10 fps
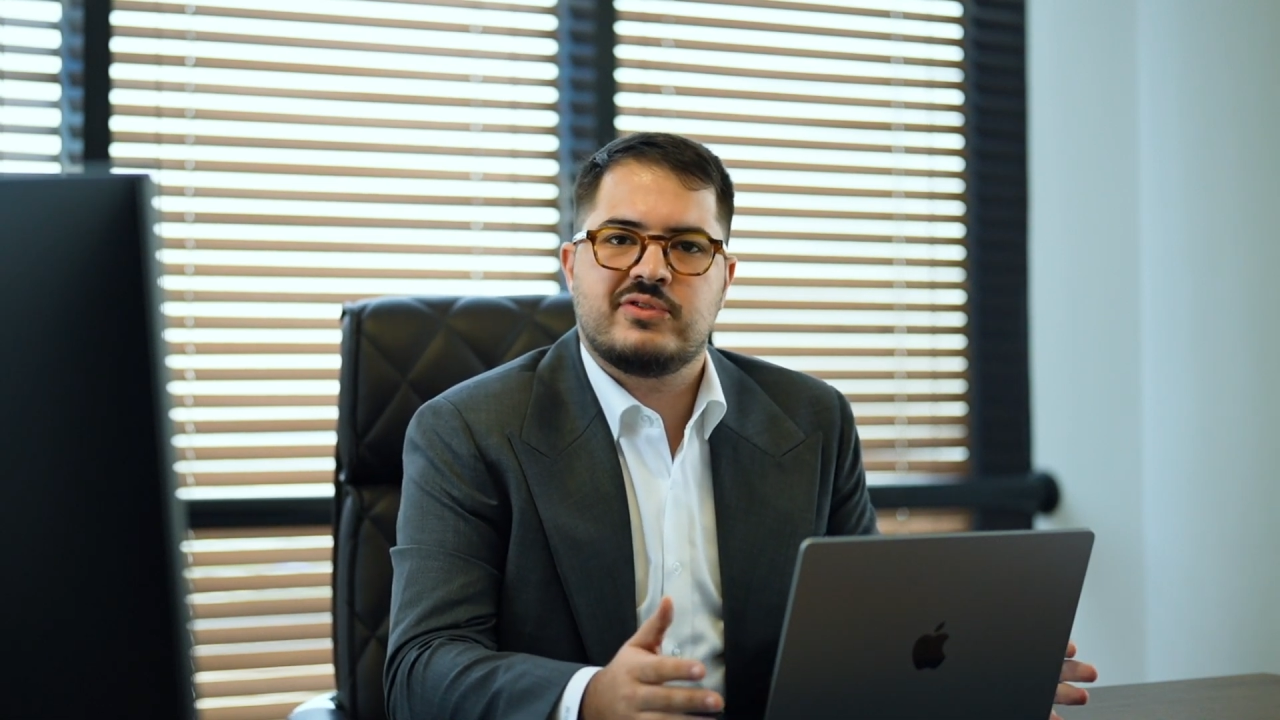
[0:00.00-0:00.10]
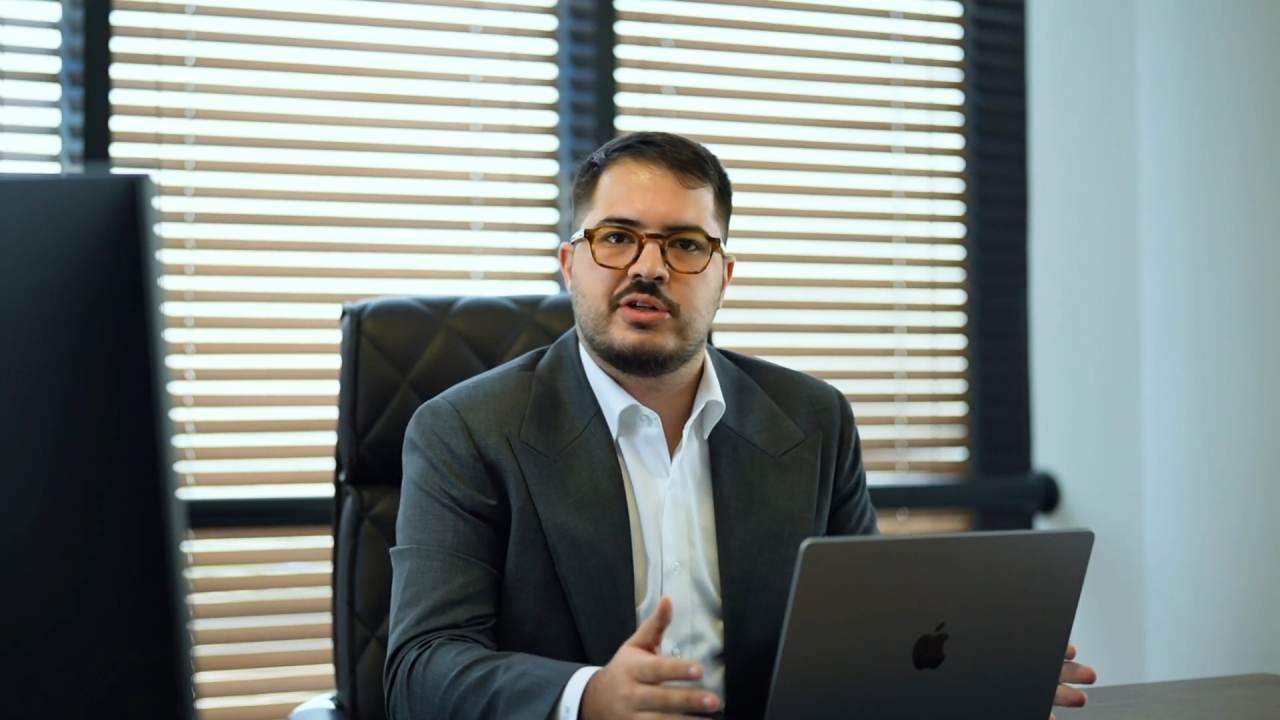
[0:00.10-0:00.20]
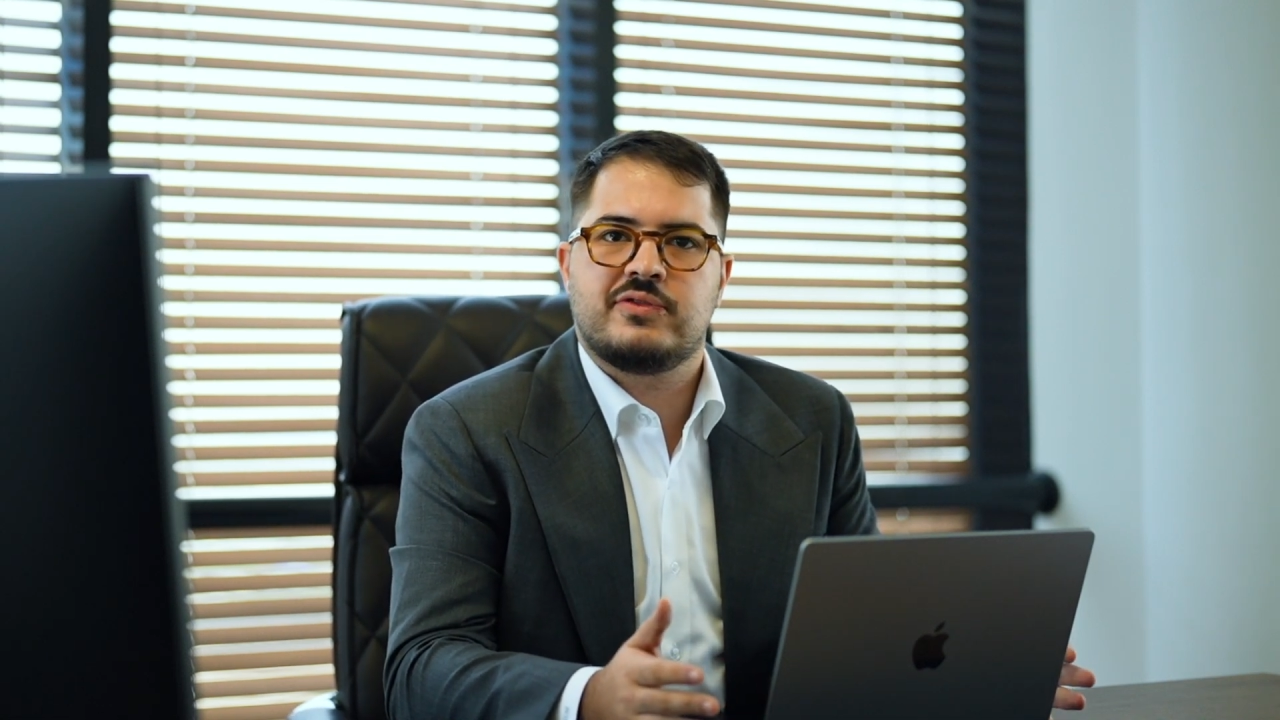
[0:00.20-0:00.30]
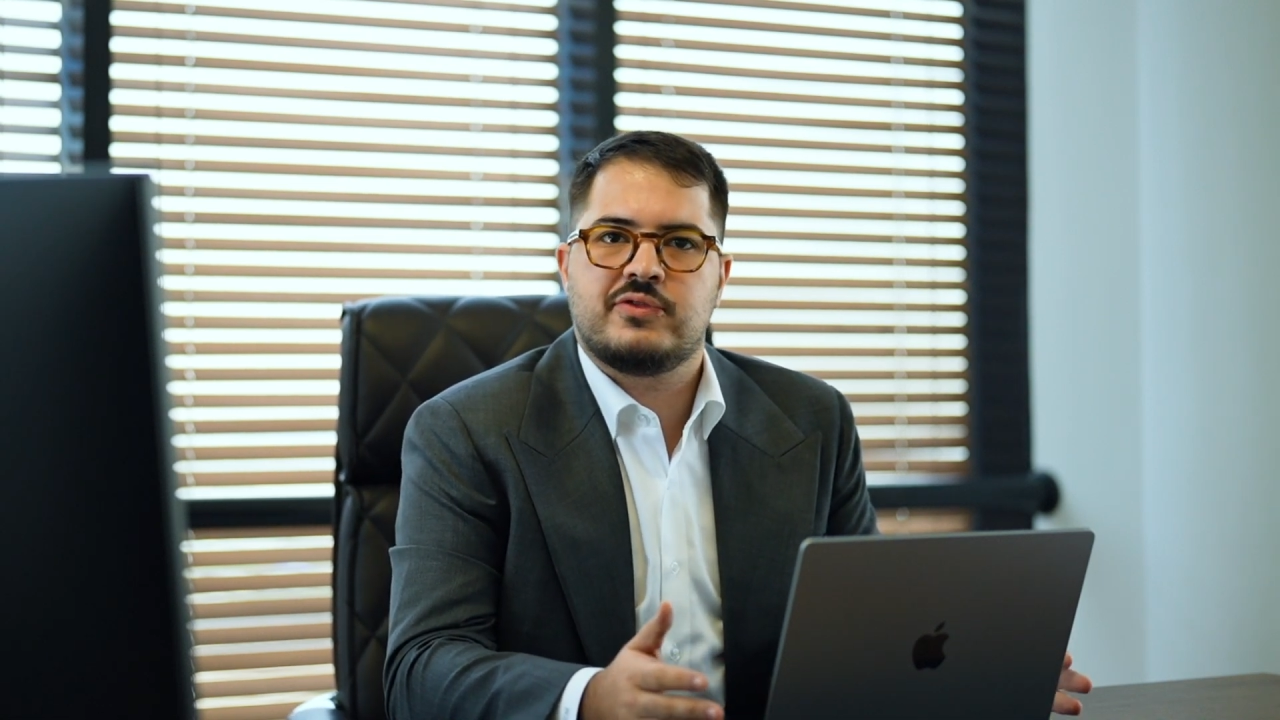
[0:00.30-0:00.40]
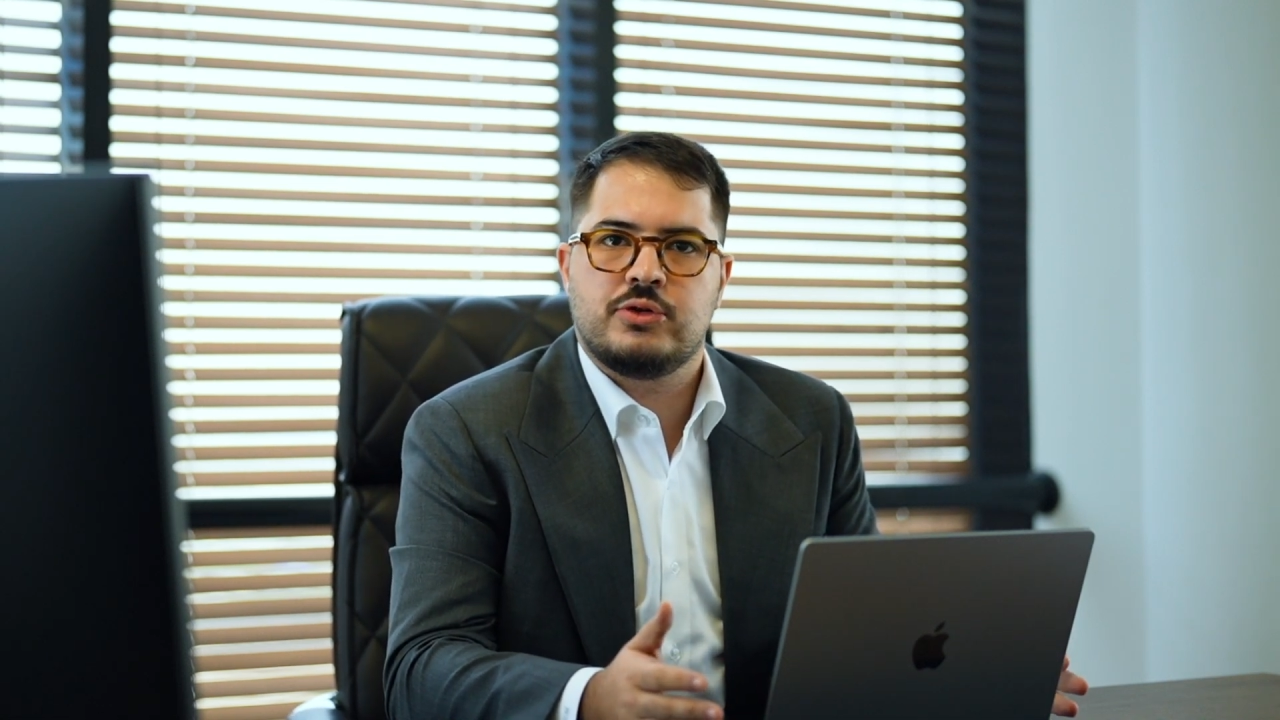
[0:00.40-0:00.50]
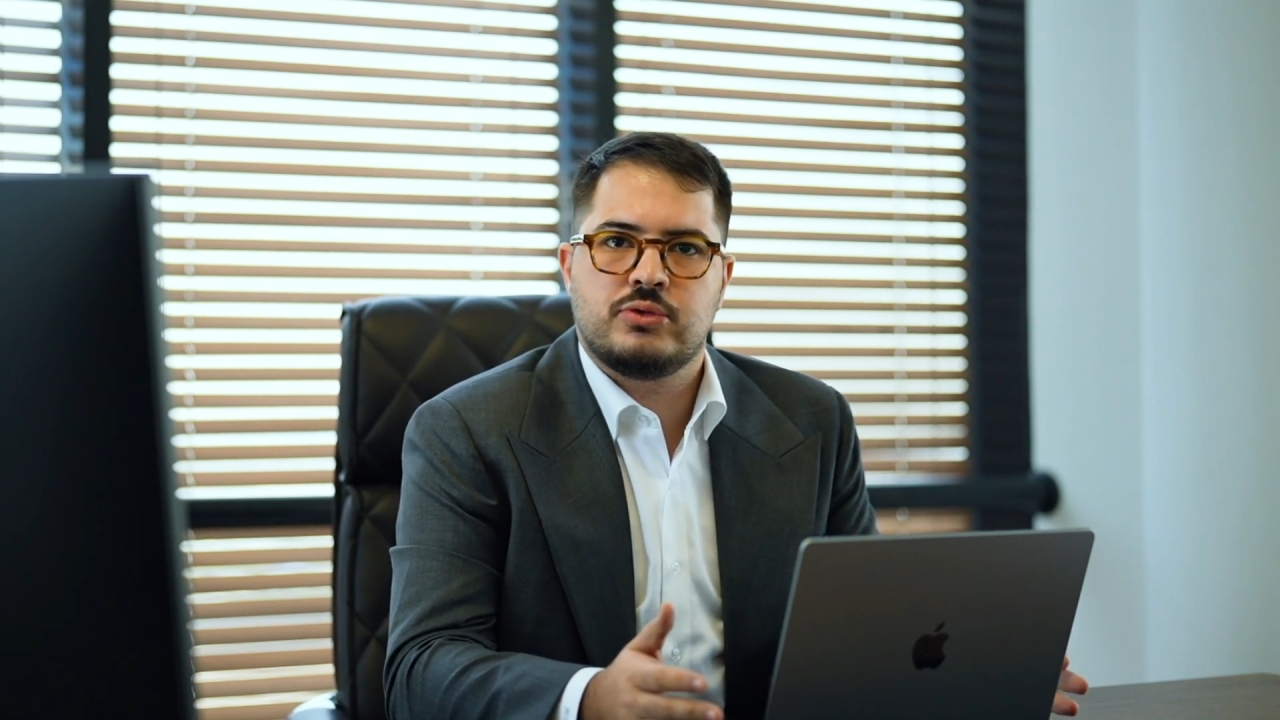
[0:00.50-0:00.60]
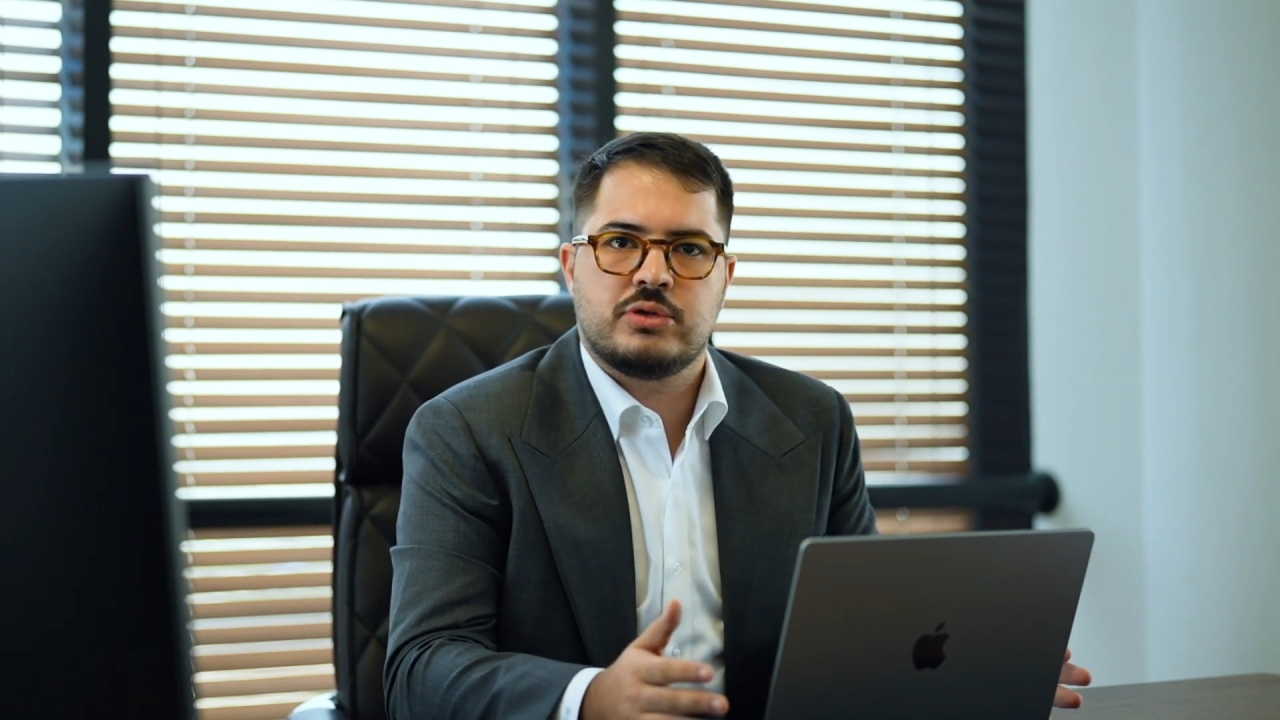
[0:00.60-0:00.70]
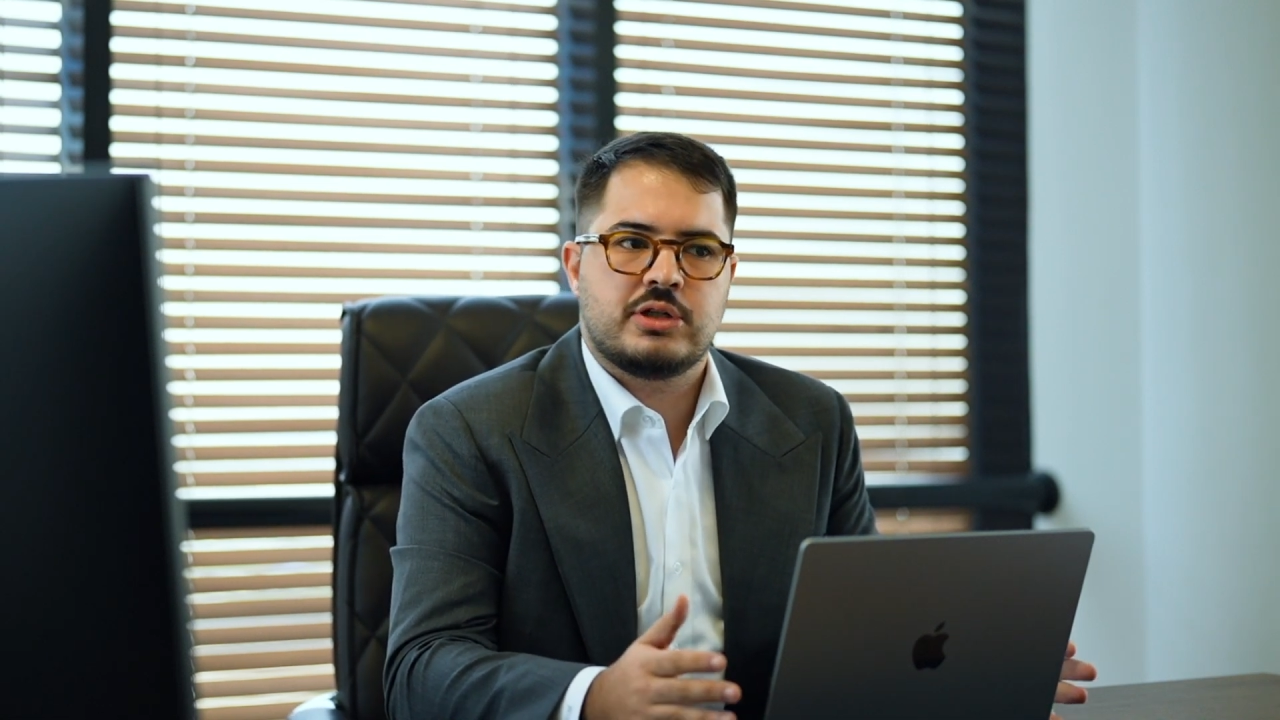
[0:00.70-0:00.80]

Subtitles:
very few,